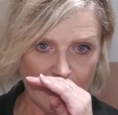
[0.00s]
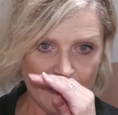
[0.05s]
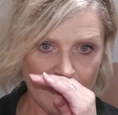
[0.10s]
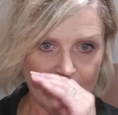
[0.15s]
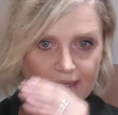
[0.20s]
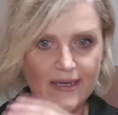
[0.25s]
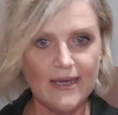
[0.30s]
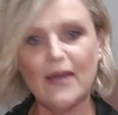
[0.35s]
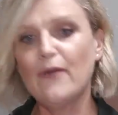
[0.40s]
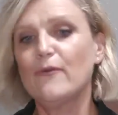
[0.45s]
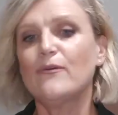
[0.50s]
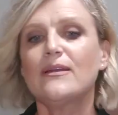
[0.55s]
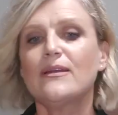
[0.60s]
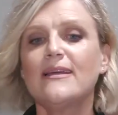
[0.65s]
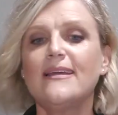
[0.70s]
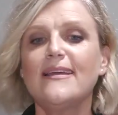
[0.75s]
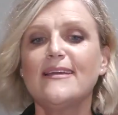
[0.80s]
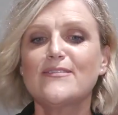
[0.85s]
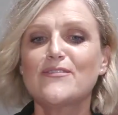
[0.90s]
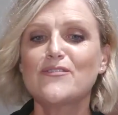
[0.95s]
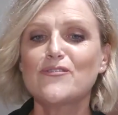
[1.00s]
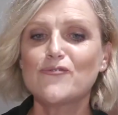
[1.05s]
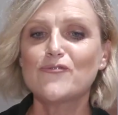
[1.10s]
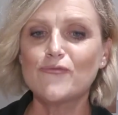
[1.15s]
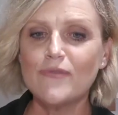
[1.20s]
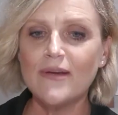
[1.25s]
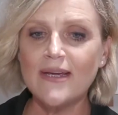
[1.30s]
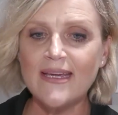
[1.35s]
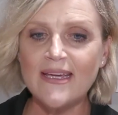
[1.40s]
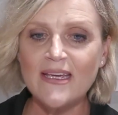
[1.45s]
Currently a
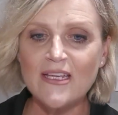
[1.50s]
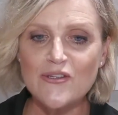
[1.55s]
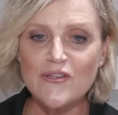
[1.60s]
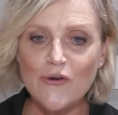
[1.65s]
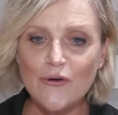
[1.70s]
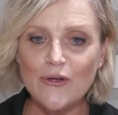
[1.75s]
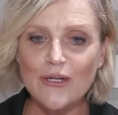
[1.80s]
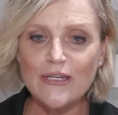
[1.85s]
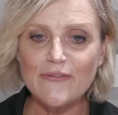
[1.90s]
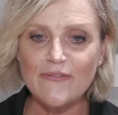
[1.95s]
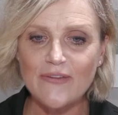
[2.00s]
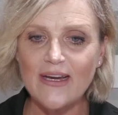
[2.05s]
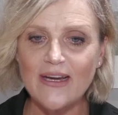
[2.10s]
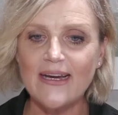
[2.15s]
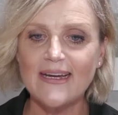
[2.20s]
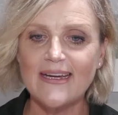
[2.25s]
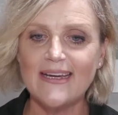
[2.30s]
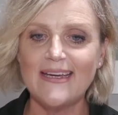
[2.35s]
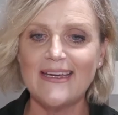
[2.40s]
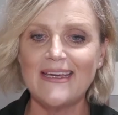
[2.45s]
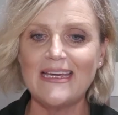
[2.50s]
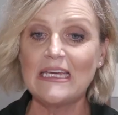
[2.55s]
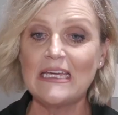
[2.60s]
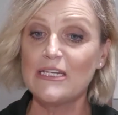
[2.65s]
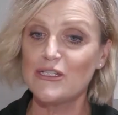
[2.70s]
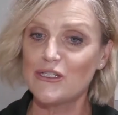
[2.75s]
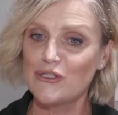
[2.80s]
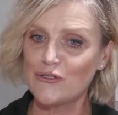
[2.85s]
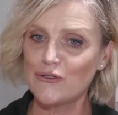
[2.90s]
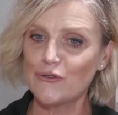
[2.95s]
strange olive khaki and
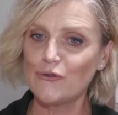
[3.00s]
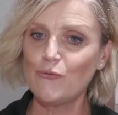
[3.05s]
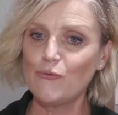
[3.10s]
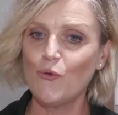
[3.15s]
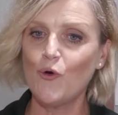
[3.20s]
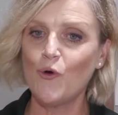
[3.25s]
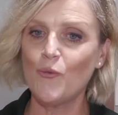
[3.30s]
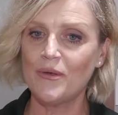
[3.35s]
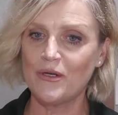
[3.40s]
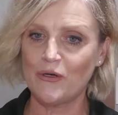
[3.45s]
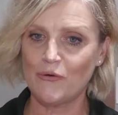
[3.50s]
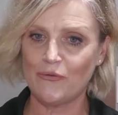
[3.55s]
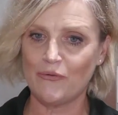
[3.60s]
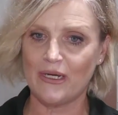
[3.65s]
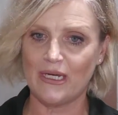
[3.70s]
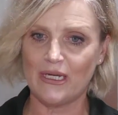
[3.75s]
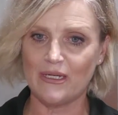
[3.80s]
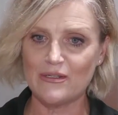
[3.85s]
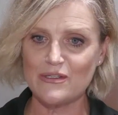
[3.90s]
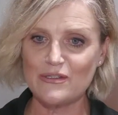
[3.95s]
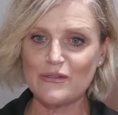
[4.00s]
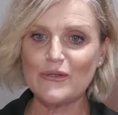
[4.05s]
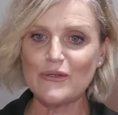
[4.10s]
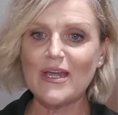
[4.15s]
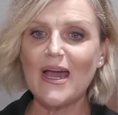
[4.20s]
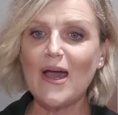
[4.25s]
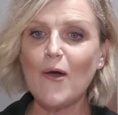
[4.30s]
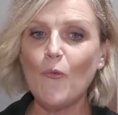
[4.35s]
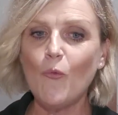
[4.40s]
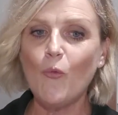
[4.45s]
is too warm and green, so
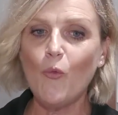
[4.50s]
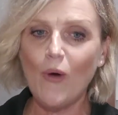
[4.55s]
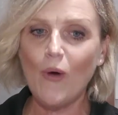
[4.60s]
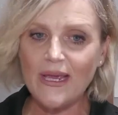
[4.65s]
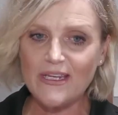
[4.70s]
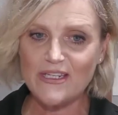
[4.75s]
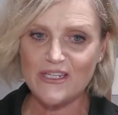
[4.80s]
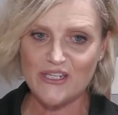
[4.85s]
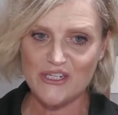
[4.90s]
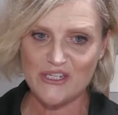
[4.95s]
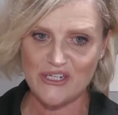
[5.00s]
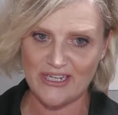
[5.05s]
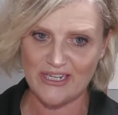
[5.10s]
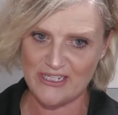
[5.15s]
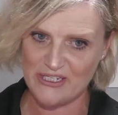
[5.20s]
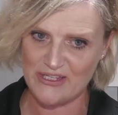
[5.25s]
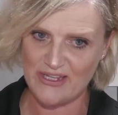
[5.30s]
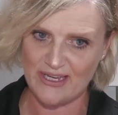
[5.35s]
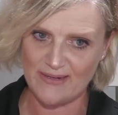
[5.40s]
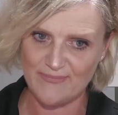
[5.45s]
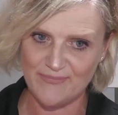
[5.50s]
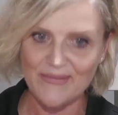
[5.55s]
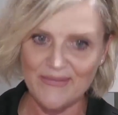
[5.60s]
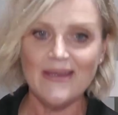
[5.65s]
can't wait to change that.